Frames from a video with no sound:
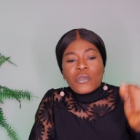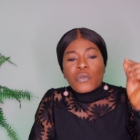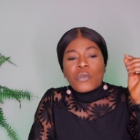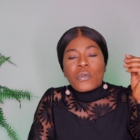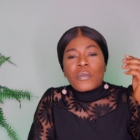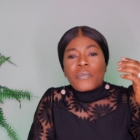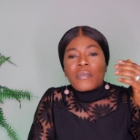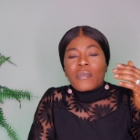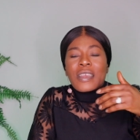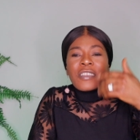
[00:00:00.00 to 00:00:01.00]
to
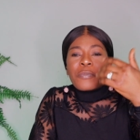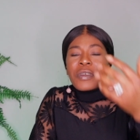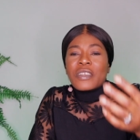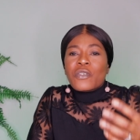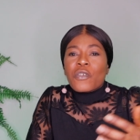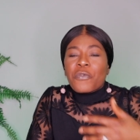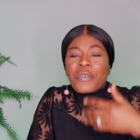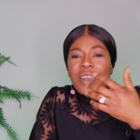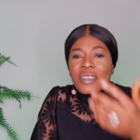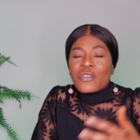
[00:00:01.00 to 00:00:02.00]
express your
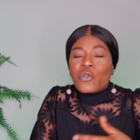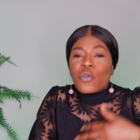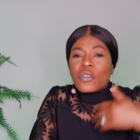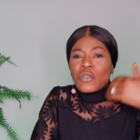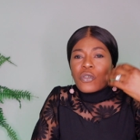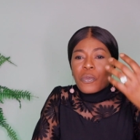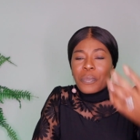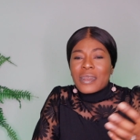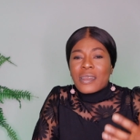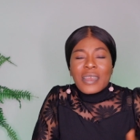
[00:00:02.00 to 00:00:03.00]
feelings towards your
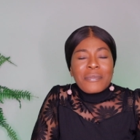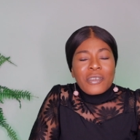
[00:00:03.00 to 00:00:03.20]
partner